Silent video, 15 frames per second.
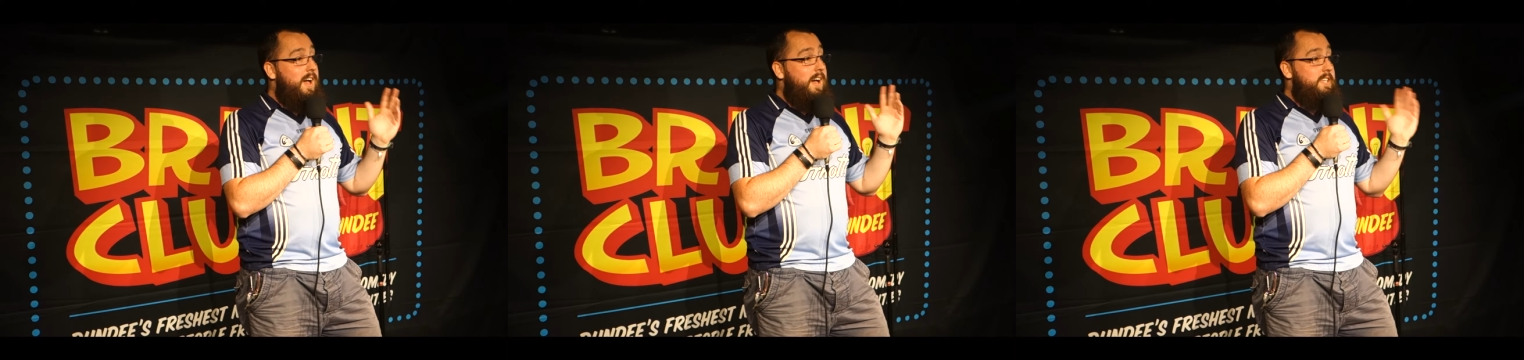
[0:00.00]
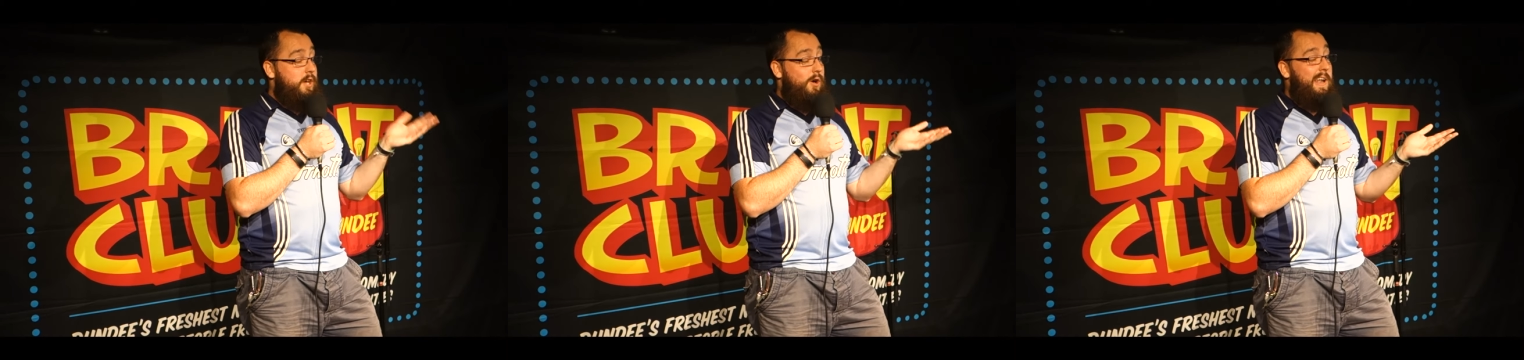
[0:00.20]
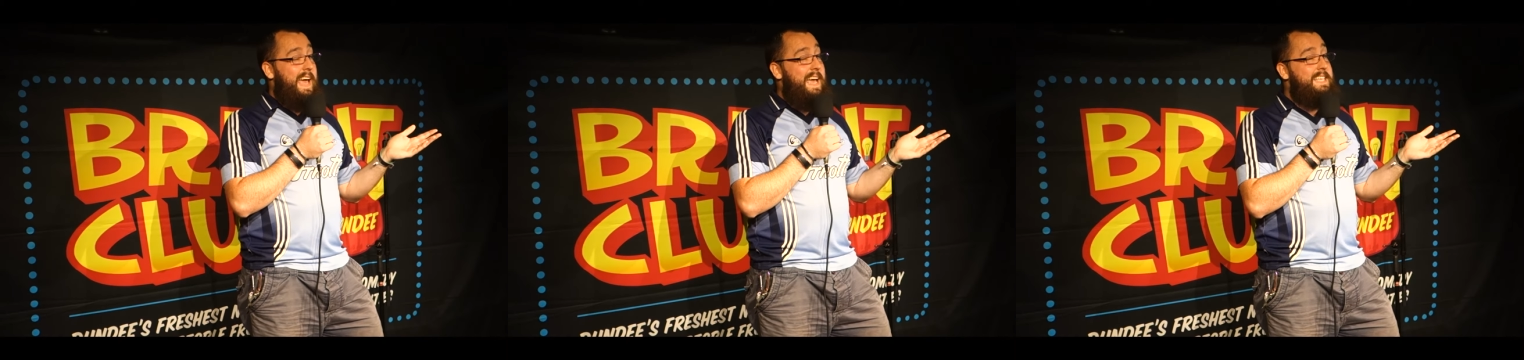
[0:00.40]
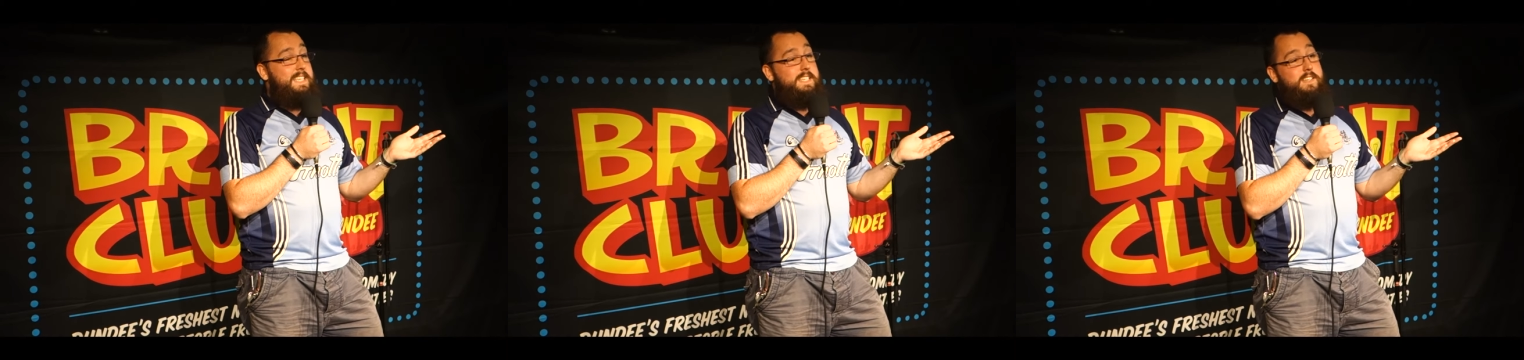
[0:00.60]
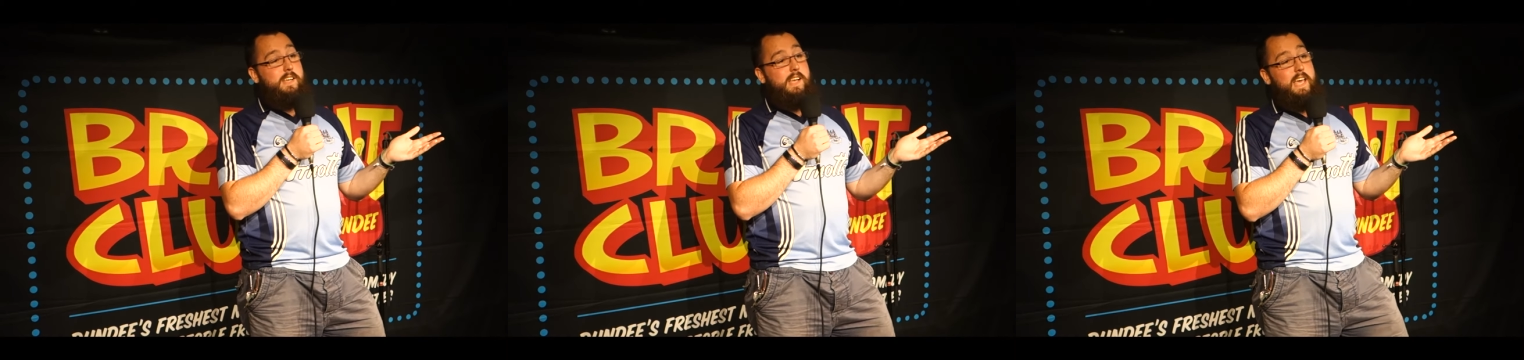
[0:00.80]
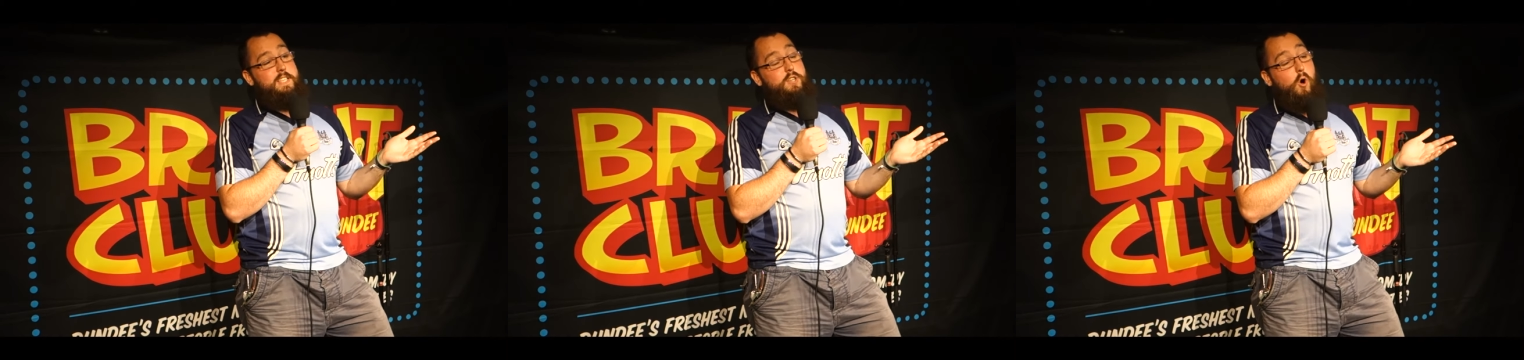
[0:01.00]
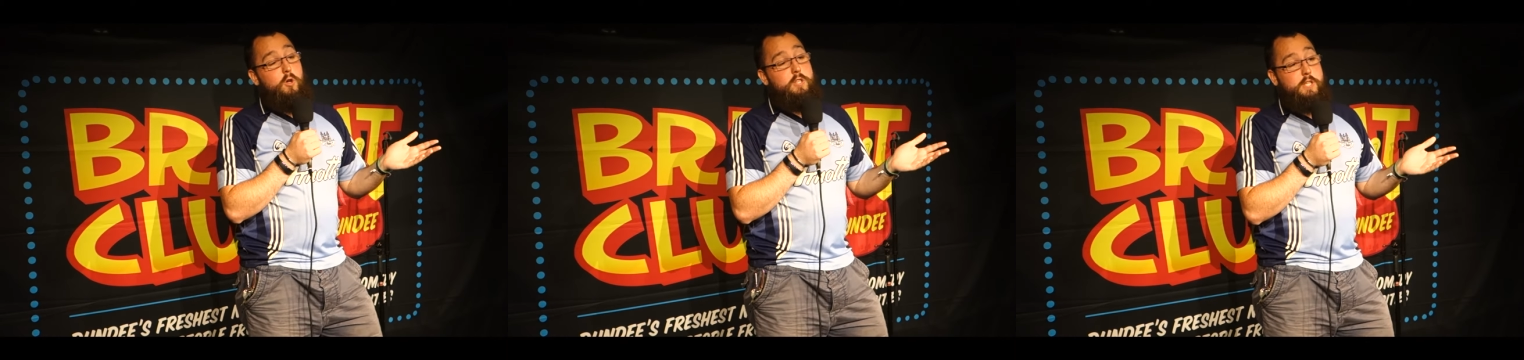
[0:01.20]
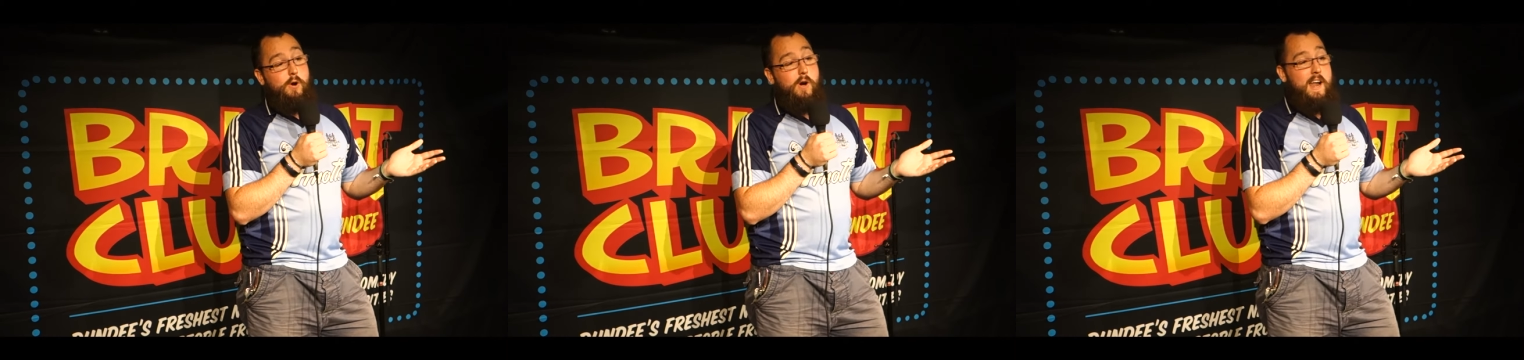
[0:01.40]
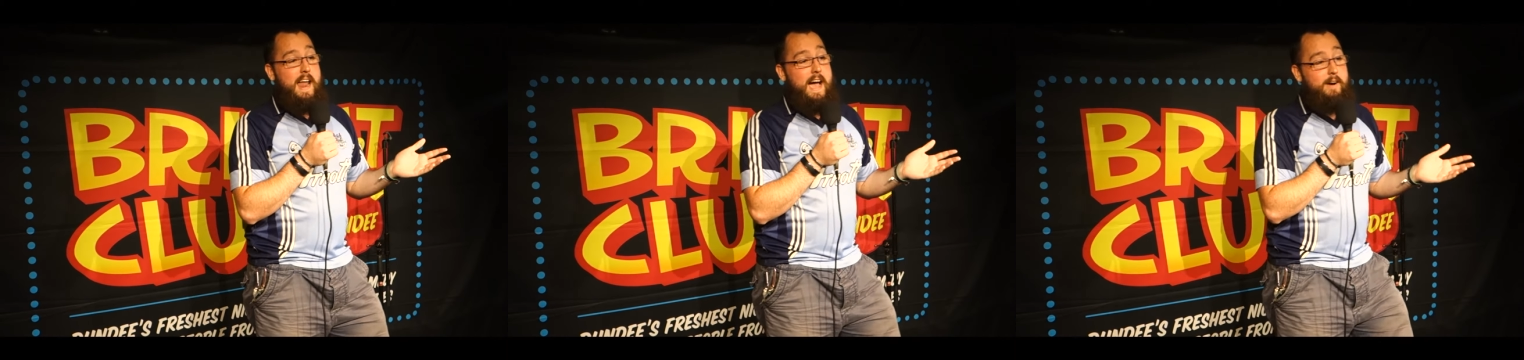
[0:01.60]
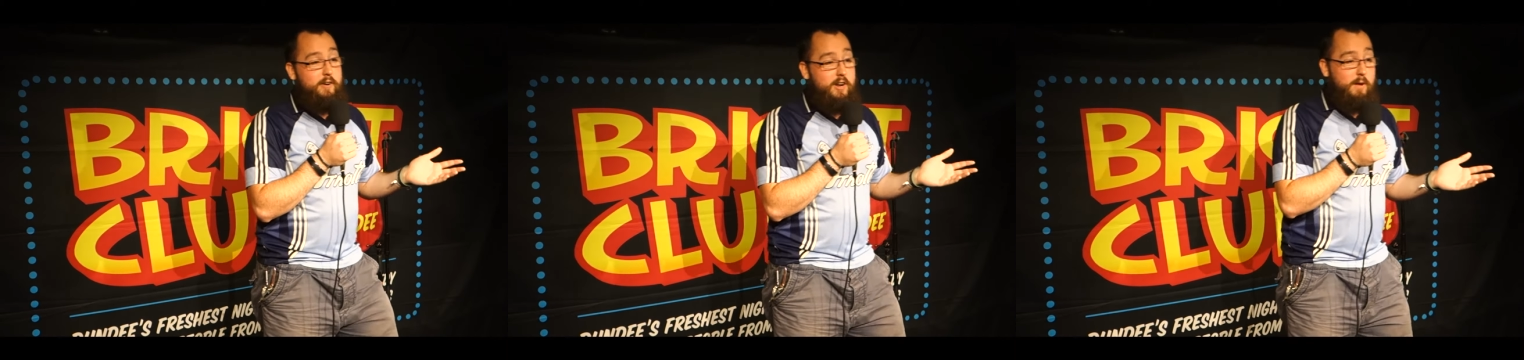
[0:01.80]
So lasers is also an
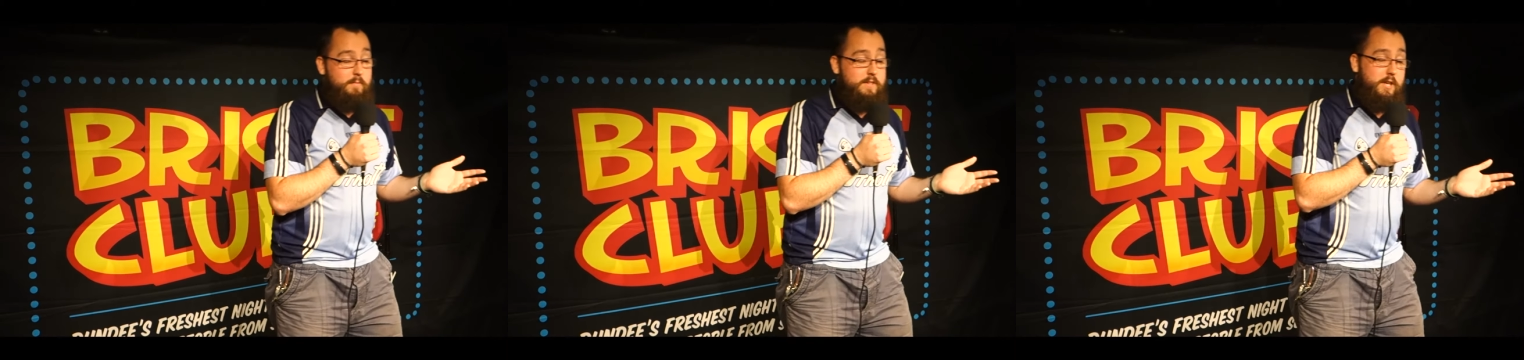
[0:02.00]
acronym.